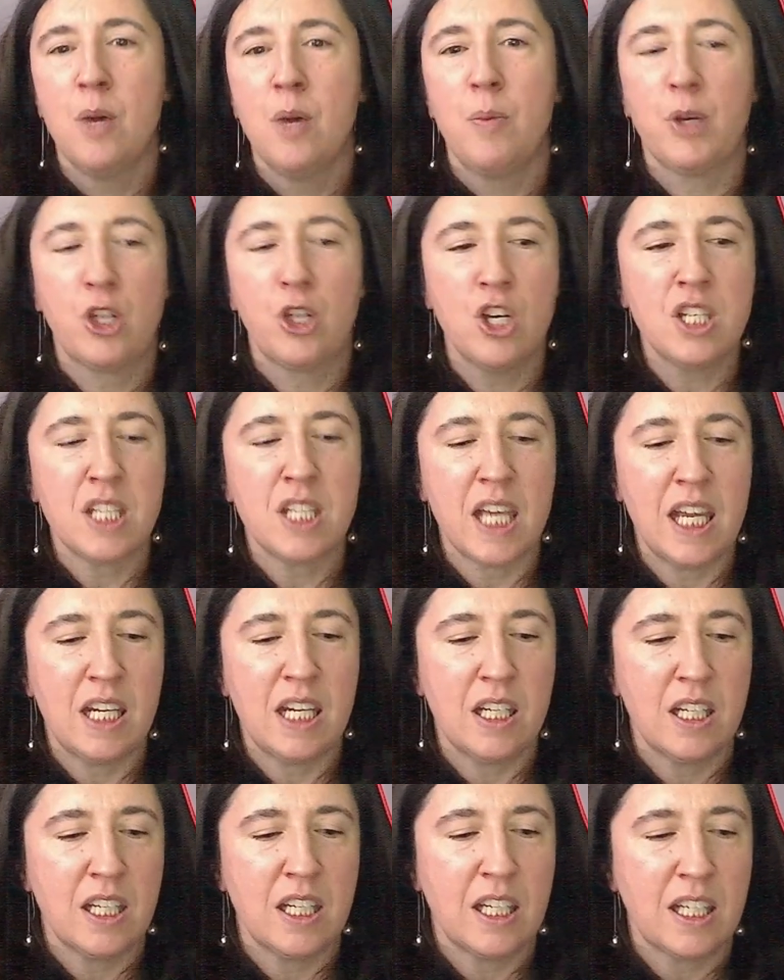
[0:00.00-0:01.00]
because
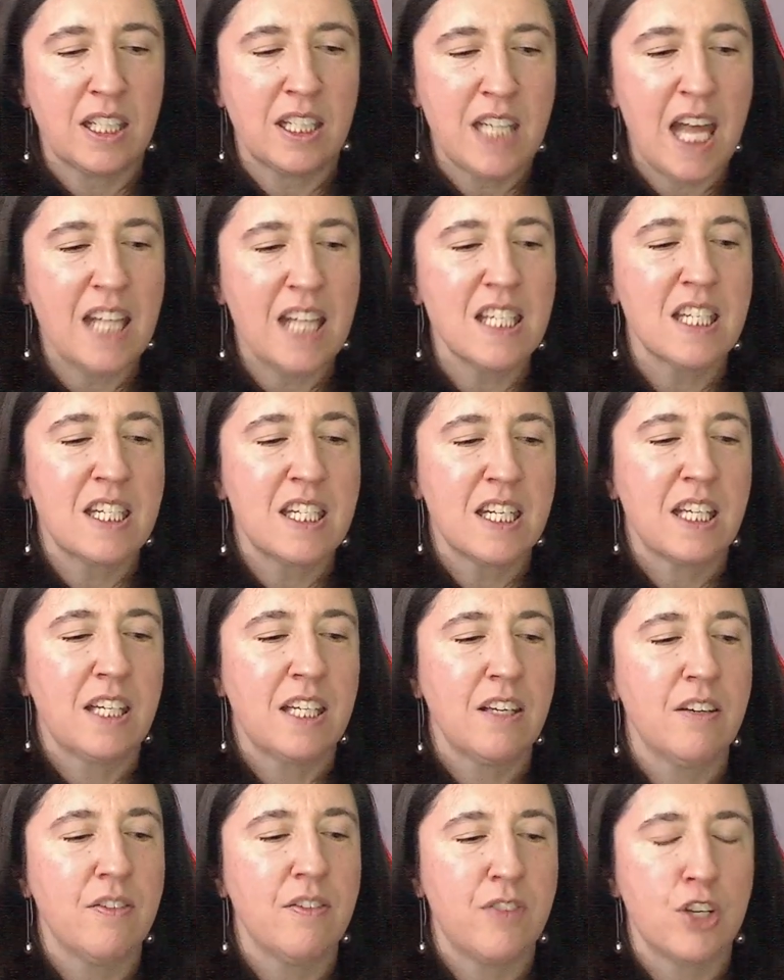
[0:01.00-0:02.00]
it tends to
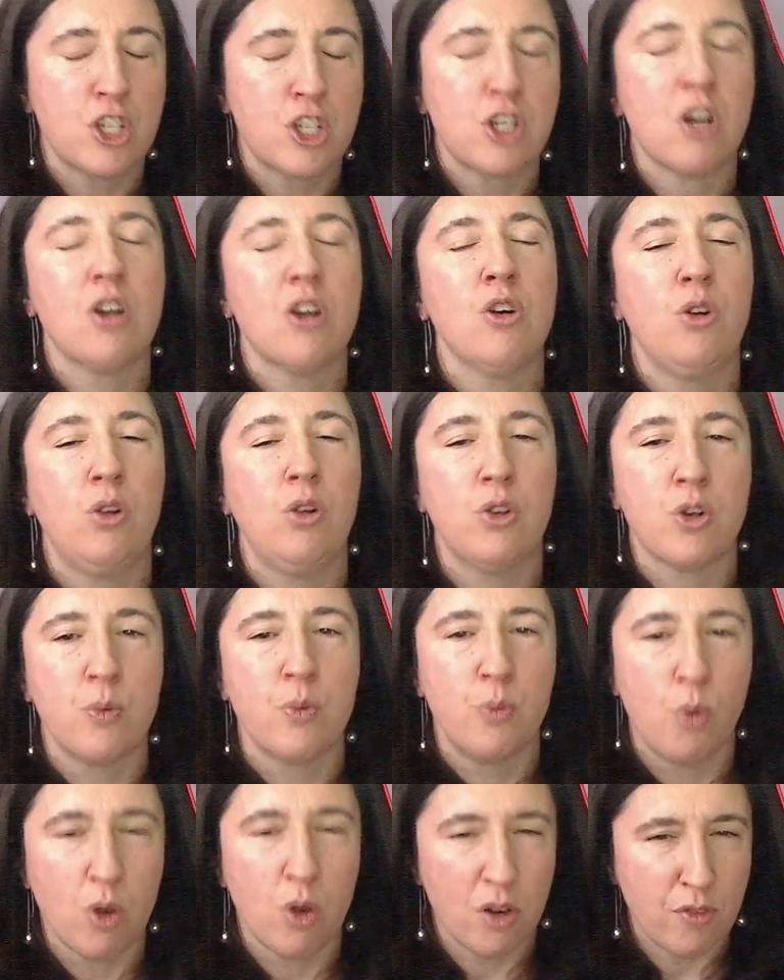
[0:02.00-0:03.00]
give the chart holder
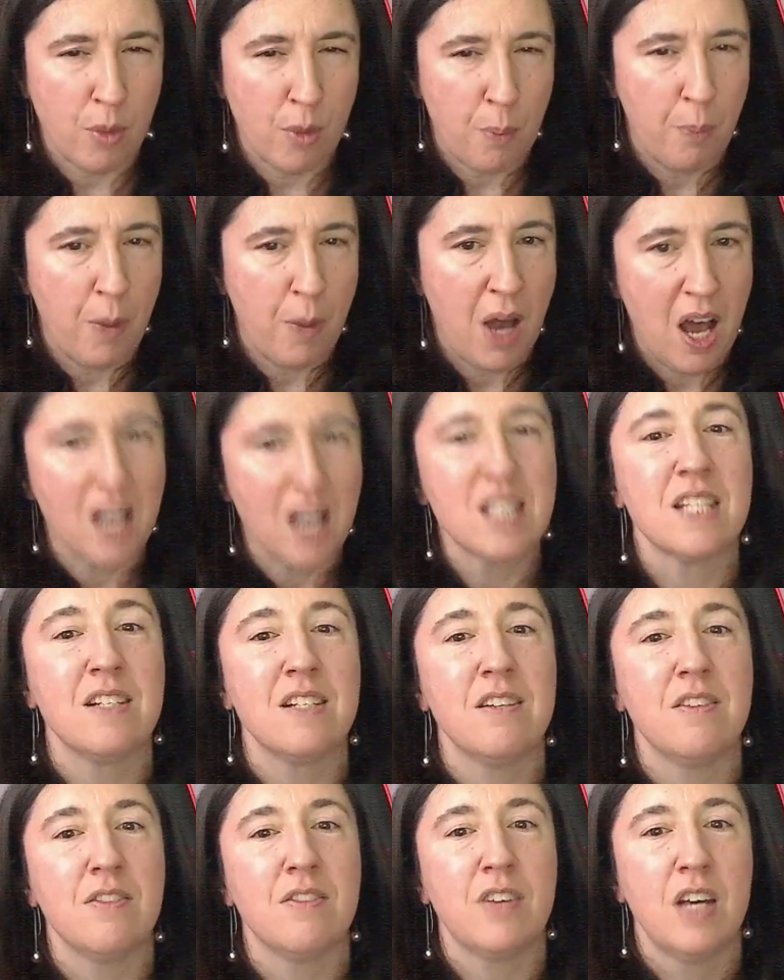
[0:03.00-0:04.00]
more of a
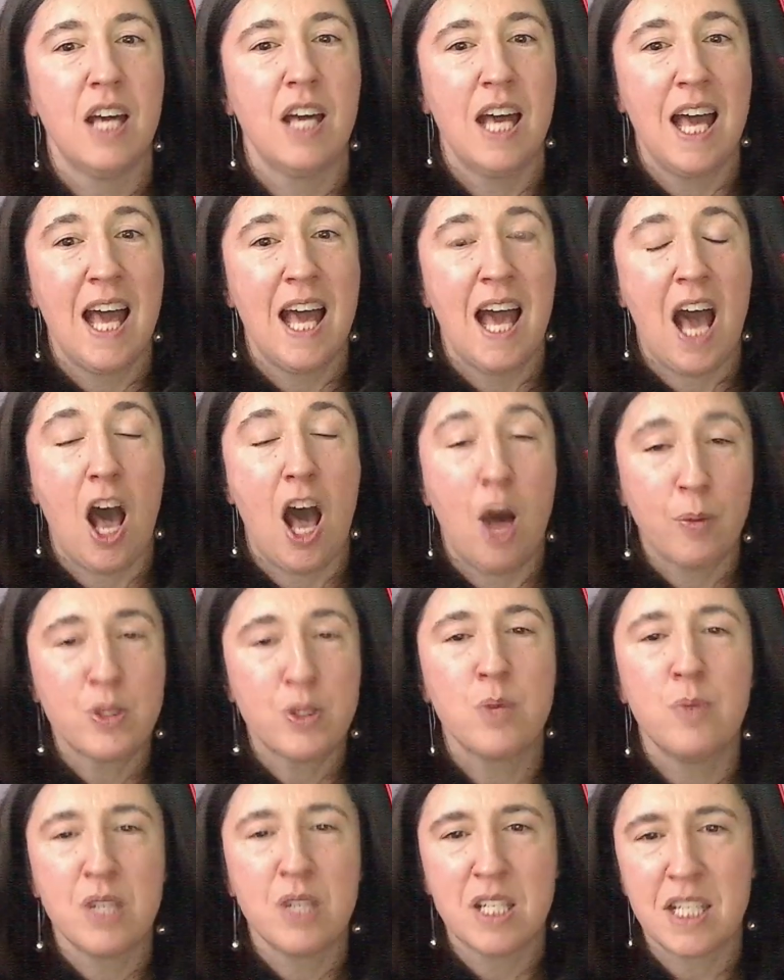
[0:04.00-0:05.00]
positive,
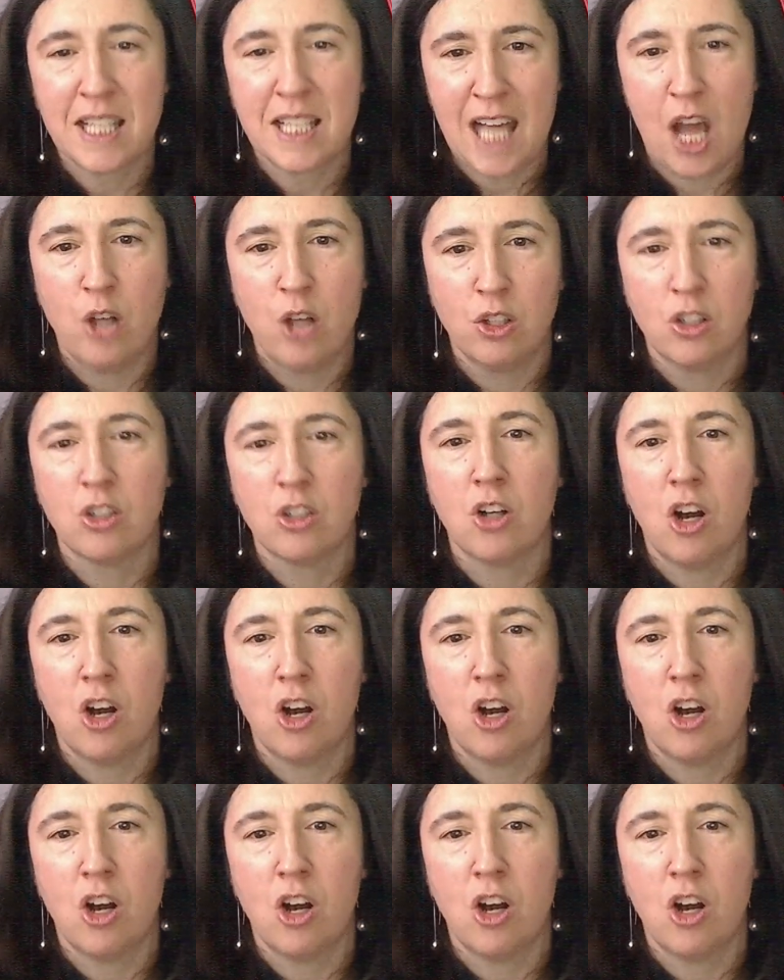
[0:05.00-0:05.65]
optimistic outlook